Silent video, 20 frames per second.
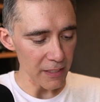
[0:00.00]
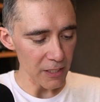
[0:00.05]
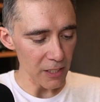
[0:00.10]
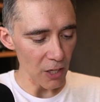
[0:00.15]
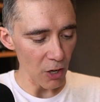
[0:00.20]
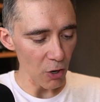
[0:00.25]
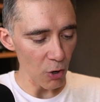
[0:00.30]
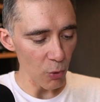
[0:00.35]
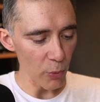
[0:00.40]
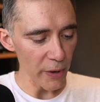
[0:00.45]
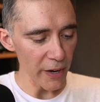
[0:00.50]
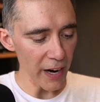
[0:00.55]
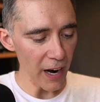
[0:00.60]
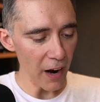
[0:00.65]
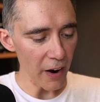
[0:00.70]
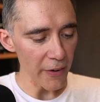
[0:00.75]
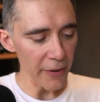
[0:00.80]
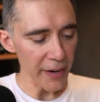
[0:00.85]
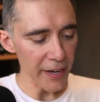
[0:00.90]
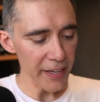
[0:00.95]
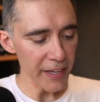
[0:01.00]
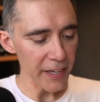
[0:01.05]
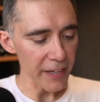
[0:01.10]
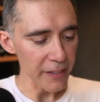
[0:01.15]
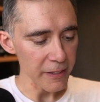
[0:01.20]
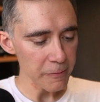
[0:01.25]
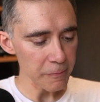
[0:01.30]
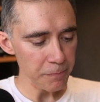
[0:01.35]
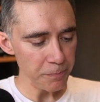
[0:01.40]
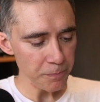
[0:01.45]
lower area
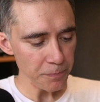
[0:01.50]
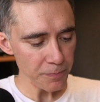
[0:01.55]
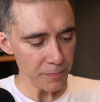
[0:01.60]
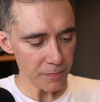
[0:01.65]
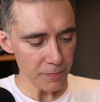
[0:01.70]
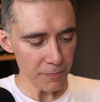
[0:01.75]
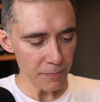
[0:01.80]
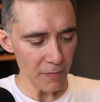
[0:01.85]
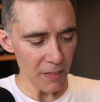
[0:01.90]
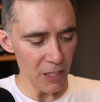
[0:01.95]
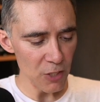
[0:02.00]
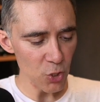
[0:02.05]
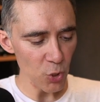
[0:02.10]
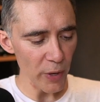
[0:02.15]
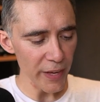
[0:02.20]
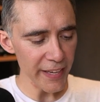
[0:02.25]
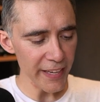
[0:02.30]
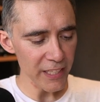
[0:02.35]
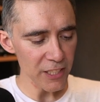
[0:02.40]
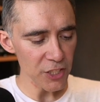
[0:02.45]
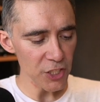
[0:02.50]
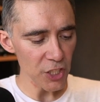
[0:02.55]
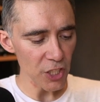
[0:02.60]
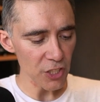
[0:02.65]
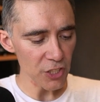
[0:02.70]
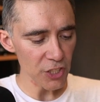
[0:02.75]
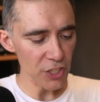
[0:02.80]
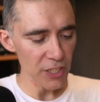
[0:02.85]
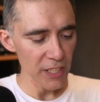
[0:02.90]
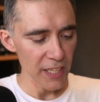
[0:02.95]
here. So I can
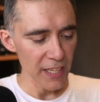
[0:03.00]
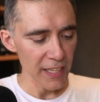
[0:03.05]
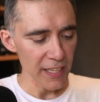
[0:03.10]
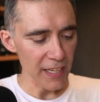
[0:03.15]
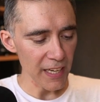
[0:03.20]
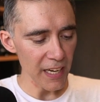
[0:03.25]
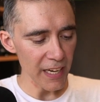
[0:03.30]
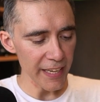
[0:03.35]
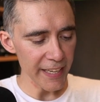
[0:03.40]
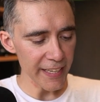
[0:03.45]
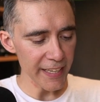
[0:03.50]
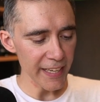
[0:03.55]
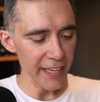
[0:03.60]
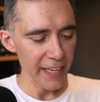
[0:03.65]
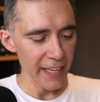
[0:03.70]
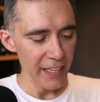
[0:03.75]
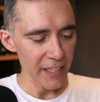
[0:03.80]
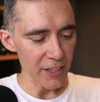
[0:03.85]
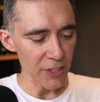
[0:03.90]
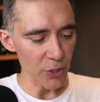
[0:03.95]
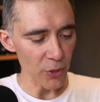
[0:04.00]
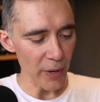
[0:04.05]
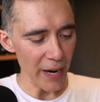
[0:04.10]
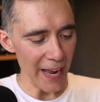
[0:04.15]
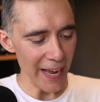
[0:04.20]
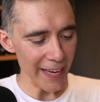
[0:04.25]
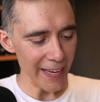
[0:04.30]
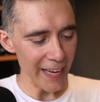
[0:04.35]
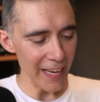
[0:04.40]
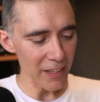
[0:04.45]
just click,
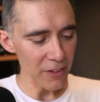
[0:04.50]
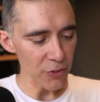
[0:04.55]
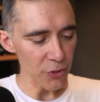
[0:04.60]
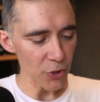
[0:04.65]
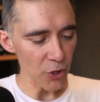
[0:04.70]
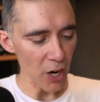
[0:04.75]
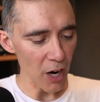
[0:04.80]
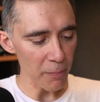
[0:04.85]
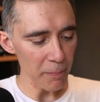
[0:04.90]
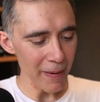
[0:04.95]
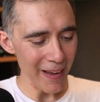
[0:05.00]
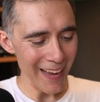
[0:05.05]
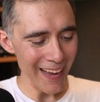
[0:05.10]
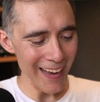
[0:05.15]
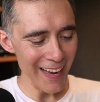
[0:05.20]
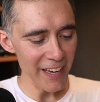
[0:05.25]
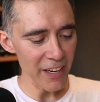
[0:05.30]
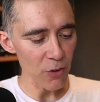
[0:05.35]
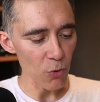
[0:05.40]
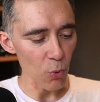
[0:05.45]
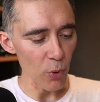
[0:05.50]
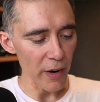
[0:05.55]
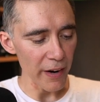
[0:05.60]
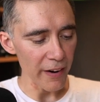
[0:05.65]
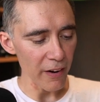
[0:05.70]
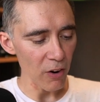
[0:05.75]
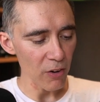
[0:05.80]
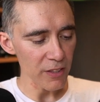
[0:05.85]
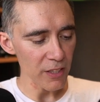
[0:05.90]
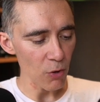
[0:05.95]
drag and drop
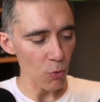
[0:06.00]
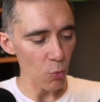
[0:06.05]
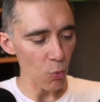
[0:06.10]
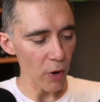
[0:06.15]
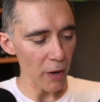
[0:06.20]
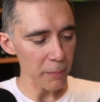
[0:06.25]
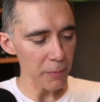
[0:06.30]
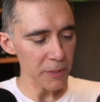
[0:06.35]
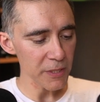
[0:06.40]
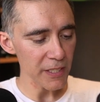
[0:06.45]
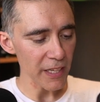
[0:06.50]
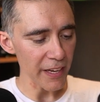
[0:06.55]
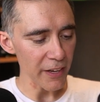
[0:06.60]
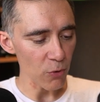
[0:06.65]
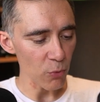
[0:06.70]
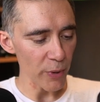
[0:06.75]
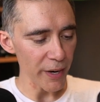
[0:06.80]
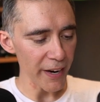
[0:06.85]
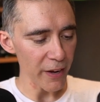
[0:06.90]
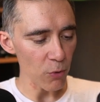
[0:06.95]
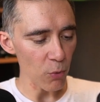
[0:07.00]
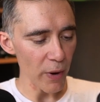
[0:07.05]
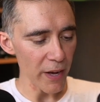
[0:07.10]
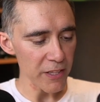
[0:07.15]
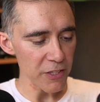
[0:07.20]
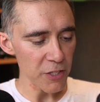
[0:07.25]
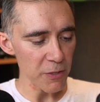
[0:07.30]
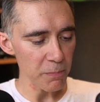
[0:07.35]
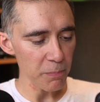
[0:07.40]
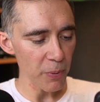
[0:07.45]
anywhere on the website where I
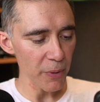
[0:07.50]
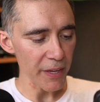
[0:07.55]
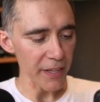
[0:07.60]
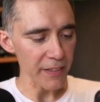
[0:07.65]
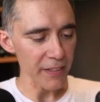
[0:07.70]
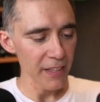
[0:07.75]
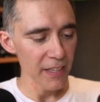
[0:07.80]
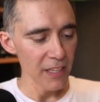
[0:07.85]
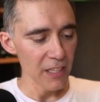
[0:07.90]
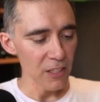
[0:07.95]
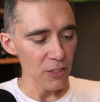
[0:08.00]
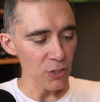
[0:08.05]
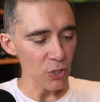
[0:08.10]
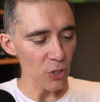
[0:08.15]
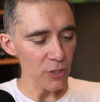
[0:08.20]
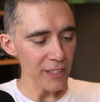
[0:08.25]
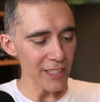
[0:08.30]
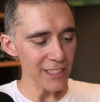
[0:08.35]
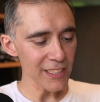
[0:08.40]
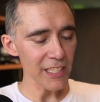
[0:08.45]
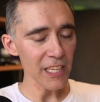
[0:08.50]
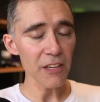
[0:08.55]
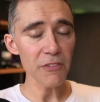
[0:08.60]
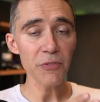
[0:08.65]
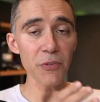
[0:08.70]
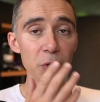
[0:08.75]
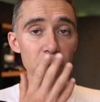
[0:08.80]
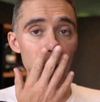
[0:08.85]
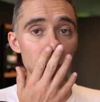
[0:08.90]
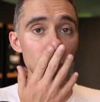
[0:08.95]
want to put it. So this gives
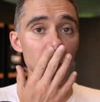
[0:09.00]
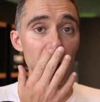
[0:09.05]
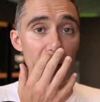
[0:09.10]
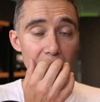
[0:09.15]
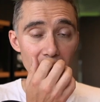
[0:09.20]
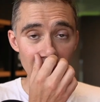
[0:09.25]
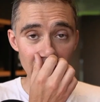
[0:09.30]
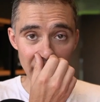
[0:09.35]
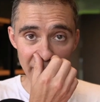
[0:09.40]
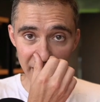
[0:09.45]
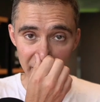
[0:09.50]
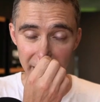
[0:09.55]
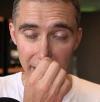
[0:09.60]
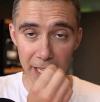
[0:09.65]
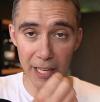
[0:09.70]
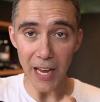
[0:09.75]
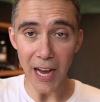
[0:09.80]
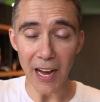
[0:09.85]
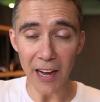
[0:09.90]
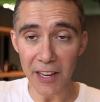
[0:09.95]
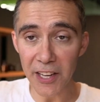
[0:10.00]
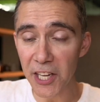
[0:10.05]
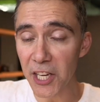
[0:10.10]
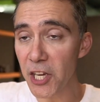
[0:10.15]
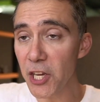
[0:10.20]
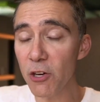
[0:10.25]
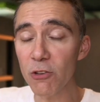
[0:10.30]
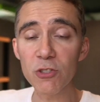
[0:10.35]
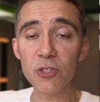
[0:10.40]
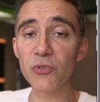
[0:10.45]
you a
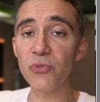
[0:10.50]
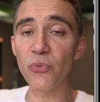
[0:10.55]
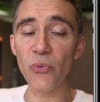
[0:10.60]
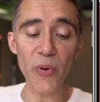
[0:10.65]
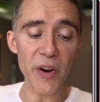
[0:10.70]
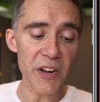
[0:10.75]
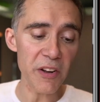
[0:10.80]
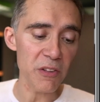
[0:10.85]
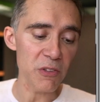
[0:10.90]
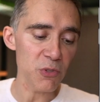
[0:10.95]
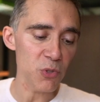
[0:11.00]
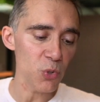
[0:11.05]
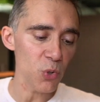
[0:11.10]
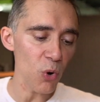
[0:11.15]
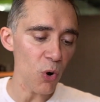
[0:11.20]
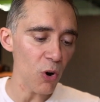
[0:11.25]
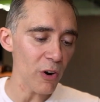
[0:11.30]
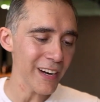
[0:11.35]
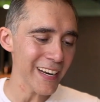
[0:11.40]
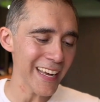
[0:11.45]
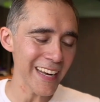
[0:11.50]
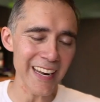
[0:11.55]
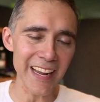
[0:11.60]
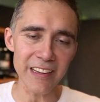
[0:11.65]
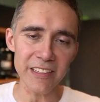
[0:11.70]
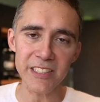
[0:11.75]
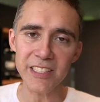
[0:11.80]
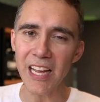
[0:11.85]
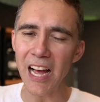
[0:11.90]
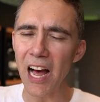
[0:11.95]
huge freedom to
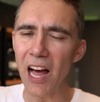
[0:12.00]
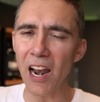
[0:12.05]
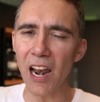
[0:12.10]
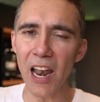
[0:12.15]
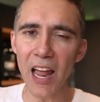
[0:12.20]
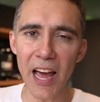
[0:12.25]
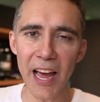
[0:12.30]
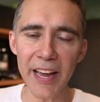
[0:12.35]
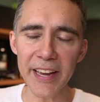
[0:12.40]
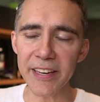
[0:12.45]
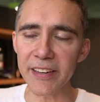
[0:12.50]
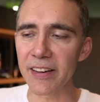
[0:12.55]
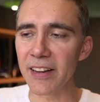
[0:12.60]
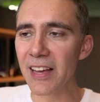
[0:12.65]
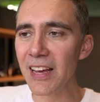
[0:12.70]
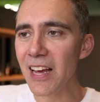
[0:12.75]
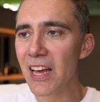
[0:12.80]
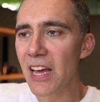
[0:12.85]
organize, align,